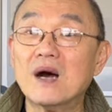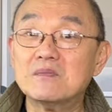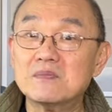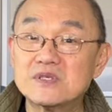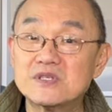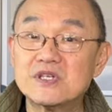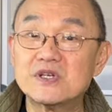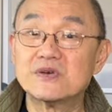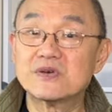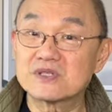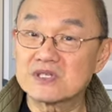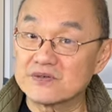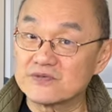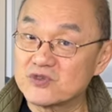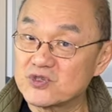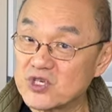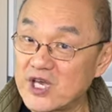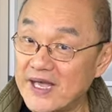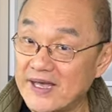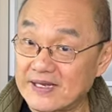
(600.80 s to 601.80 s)
materials have
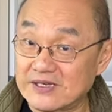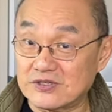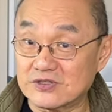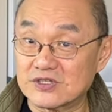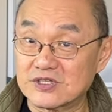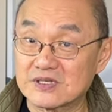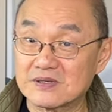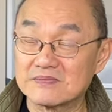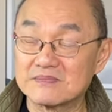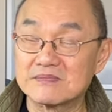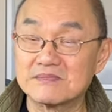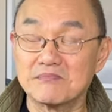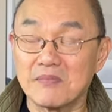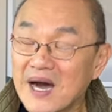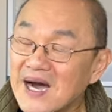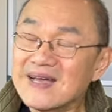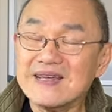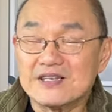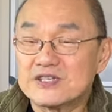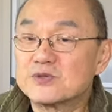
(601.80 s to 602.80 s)
changed,
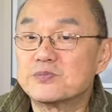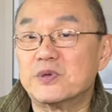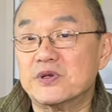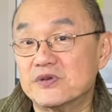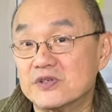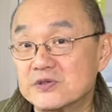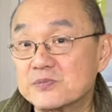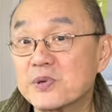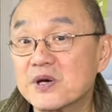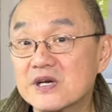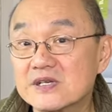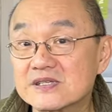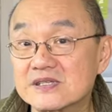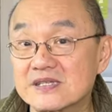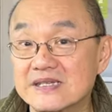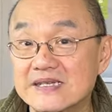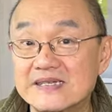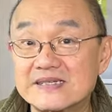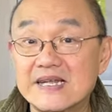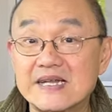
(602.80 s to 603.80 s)
my experience
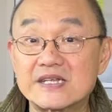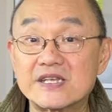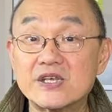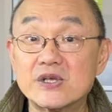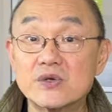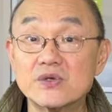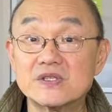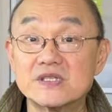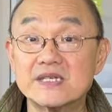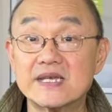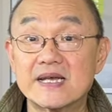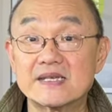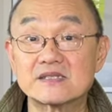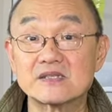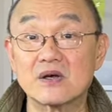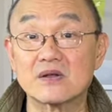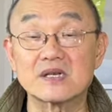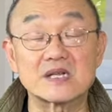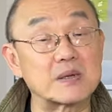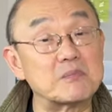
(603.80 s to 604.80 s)
personally is that Q C has
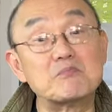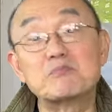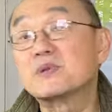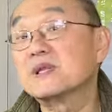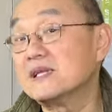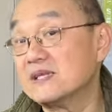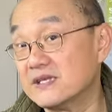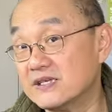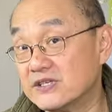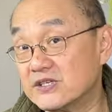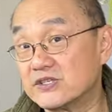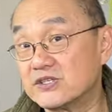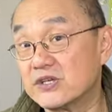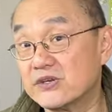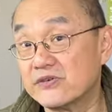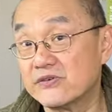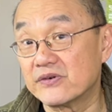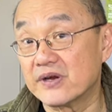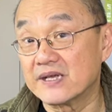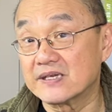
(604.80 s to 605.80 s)
not completely
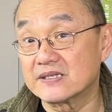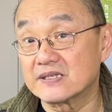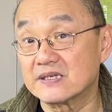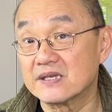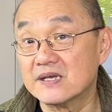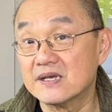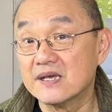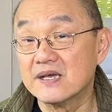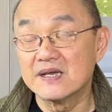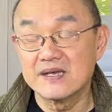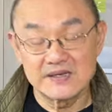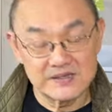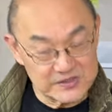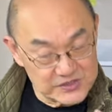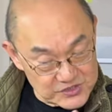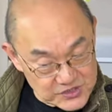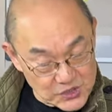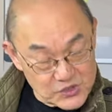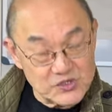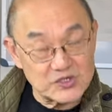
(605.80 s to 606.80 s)
deteriorated,
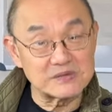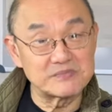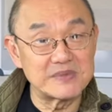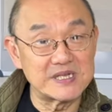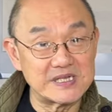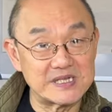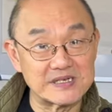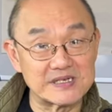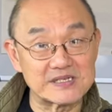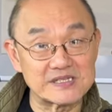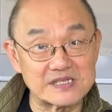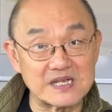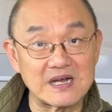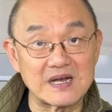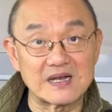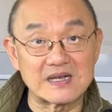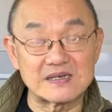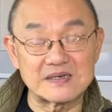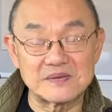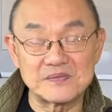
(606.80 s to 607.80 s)
social media
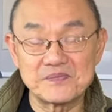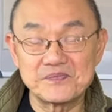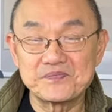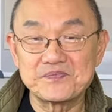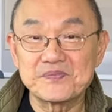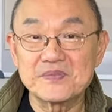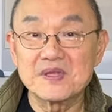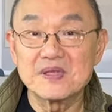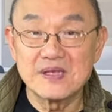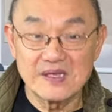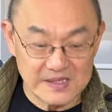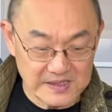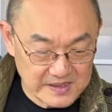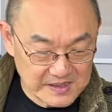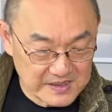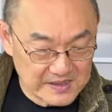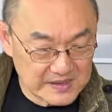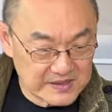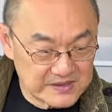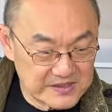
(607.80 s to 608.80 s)
aside.
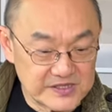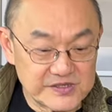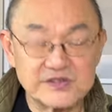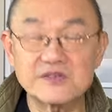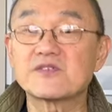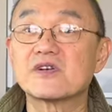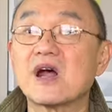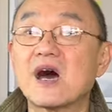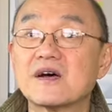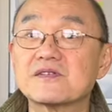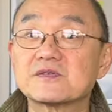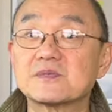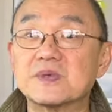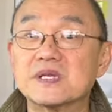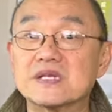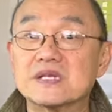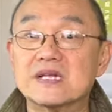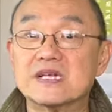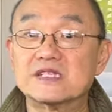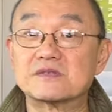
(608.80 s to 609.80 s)
This
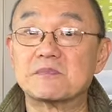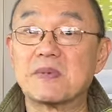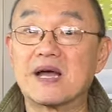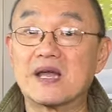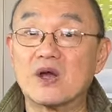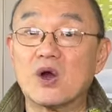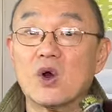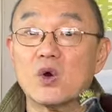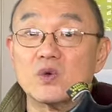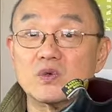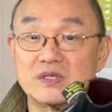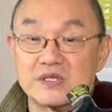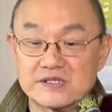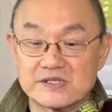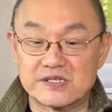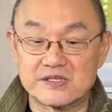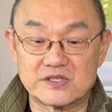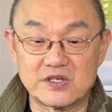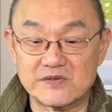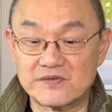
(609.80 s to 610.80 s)
Craftsman is my oldest.
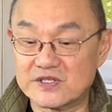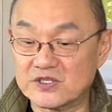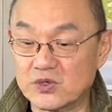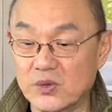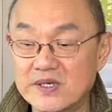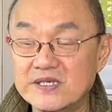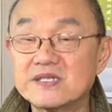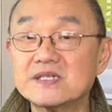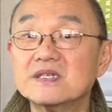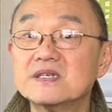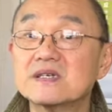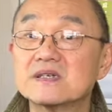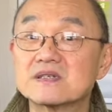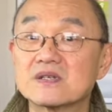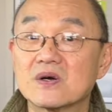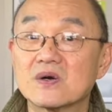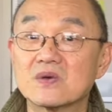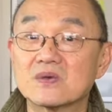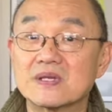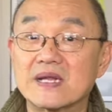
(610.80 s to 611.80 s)
It's over twenty years
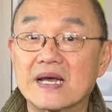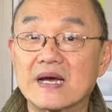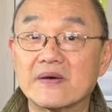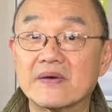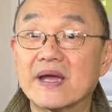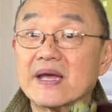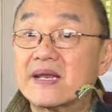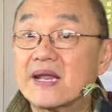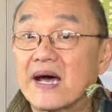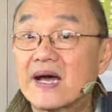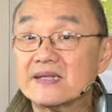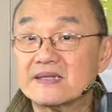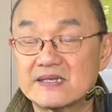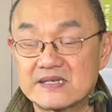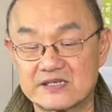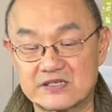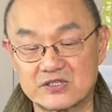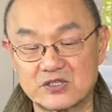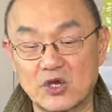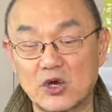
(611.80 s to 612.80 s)
old now, and I had
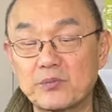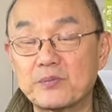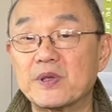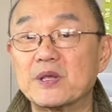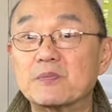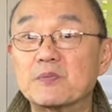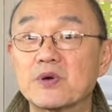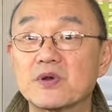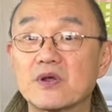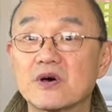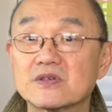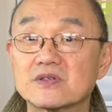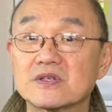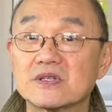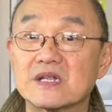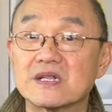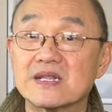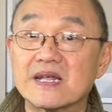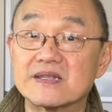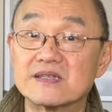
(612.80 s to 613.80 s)
this toppy put onto
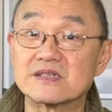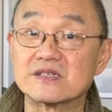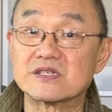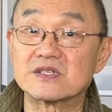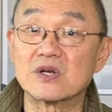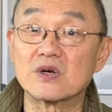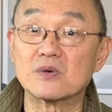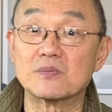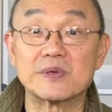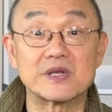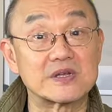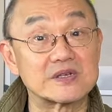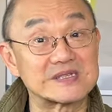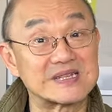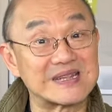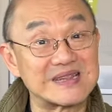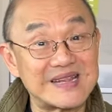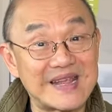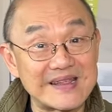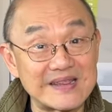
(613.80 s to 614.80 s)
the leather sole because
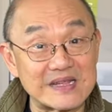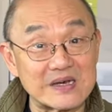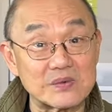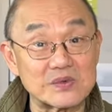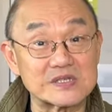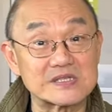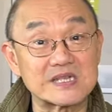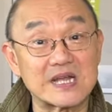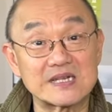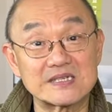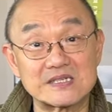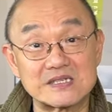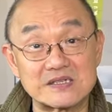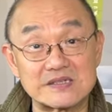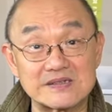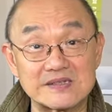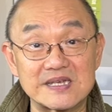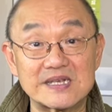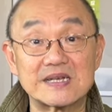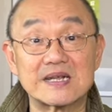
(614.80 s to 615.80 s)
the leather was starting to
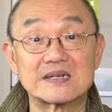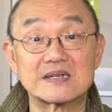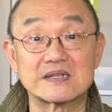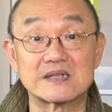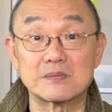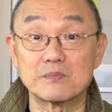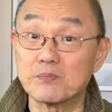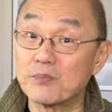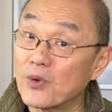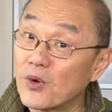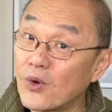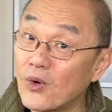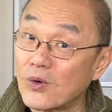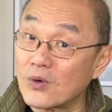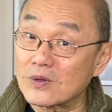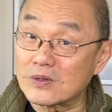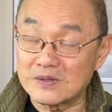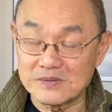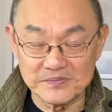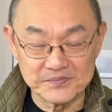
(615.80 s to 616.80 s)
thin under the
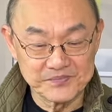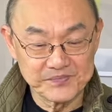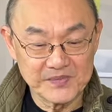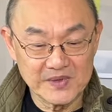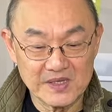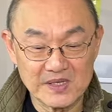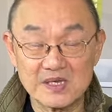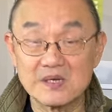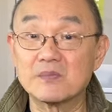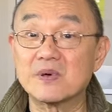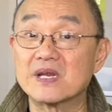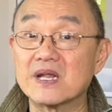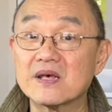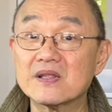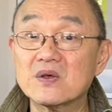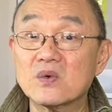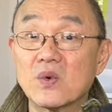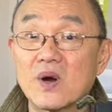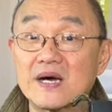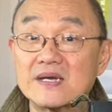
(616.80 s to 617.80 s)
ball. But
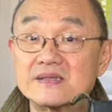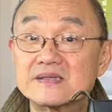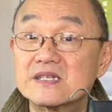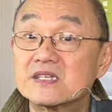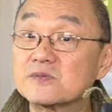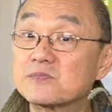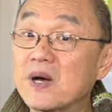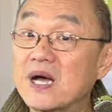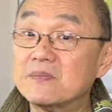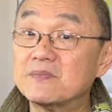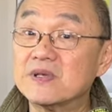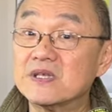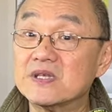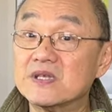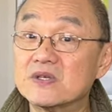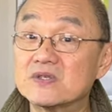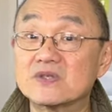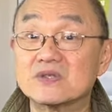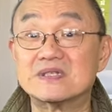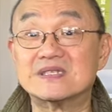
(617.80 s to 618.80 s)
otherwise, despite being
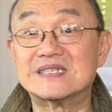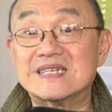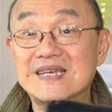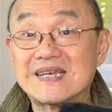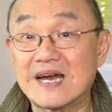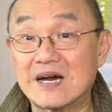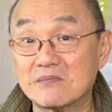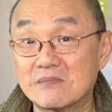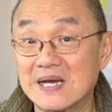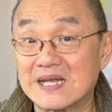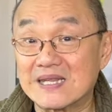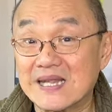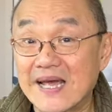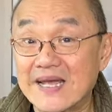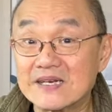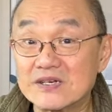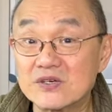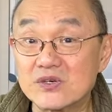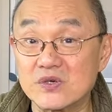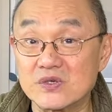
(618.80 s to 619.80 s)
used to dig out my
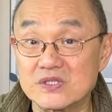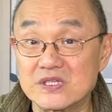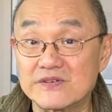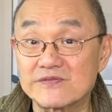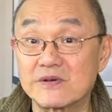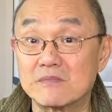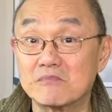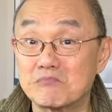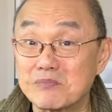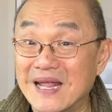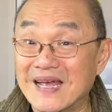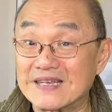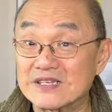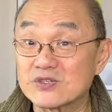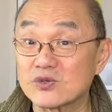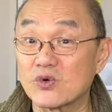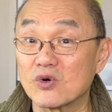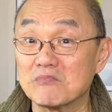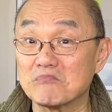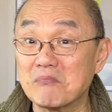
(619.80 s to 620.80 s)
Land Cruiser from black
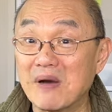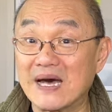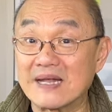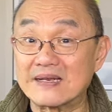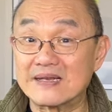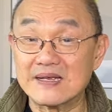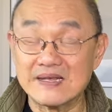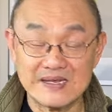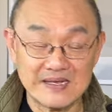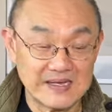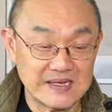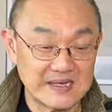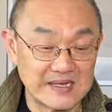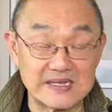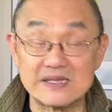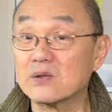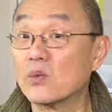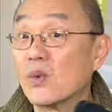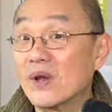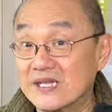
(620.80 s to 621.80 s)
soil mud
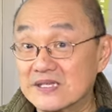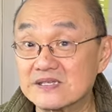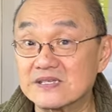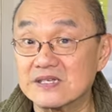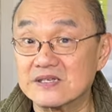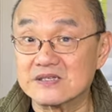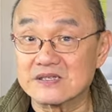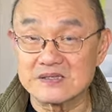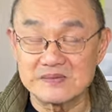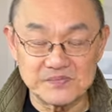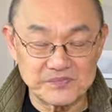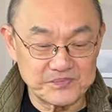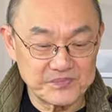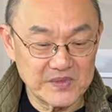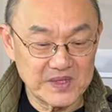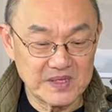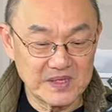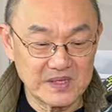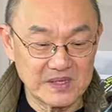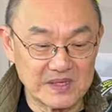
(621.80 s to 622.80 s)
in the wet season,
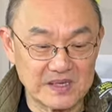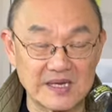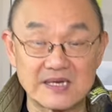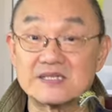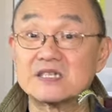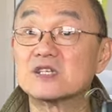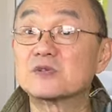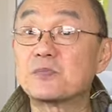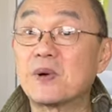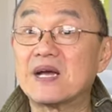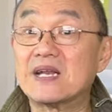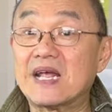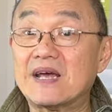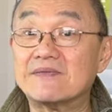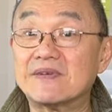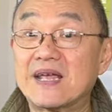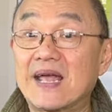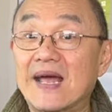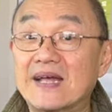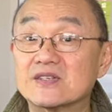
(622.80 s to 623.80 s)
uh, despite
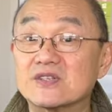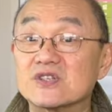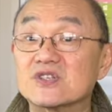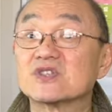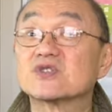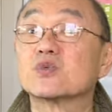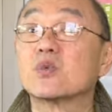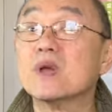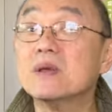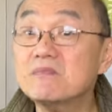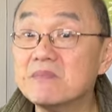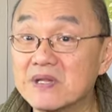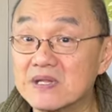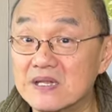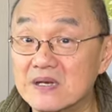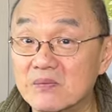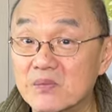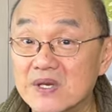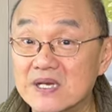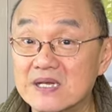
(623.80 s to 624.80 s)
having had to swim in
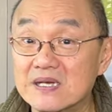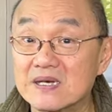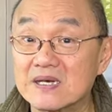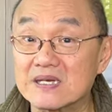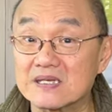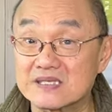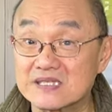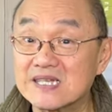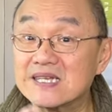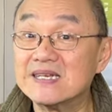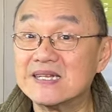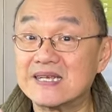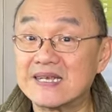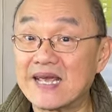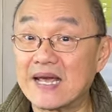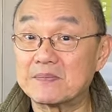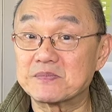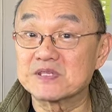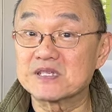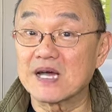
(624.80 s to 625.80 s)
them when a, a tinny
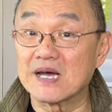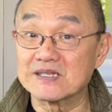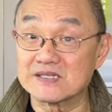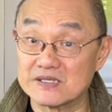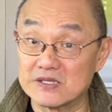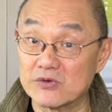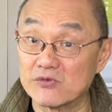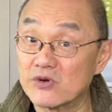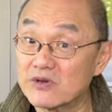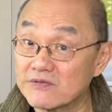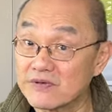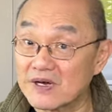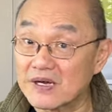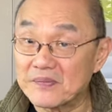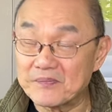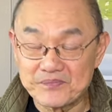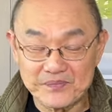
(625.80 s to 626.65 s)
capsized in the river,